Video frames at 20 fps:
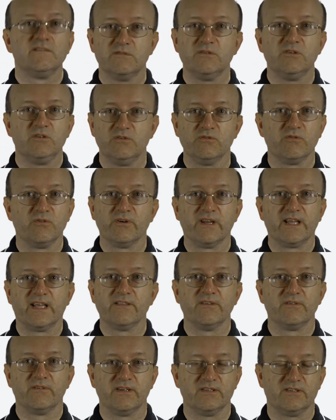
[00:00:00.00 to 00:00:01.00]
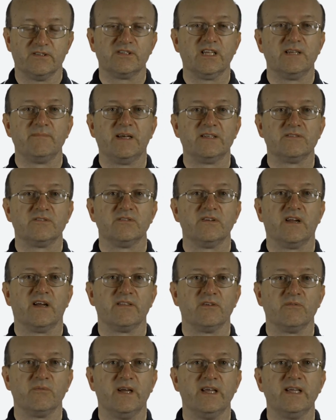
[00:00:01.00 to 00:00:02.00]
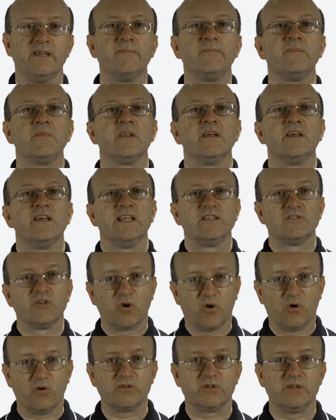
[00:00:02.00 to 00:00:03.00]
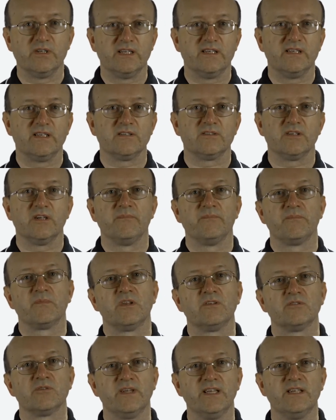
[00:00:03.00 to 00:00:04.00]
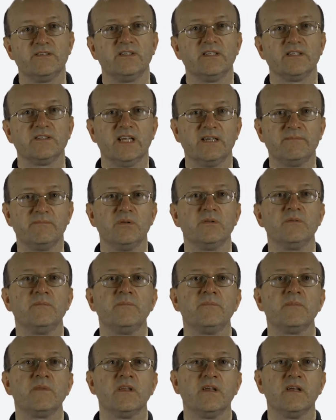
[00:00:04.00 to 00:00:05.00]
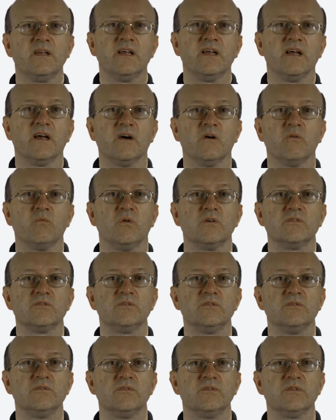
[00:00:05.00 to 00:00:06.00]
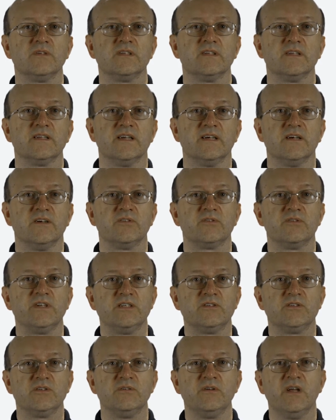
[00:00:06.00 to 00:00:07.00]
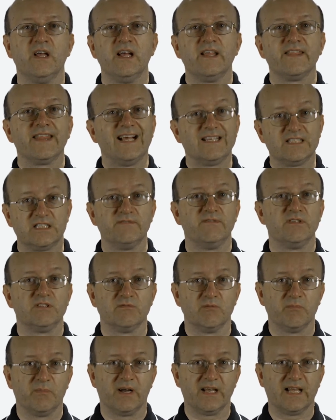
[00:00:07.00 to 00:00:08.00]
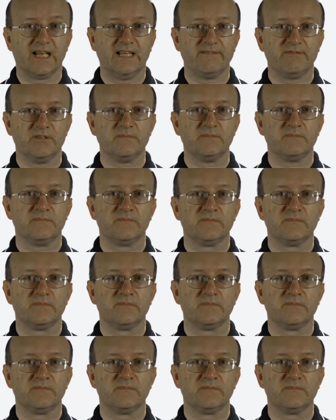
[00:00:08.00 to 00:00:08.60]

you're going to get the same answer either way. It's an alternating sum. So here's an example, 1, 2, 3, 2. That's divisible by 11,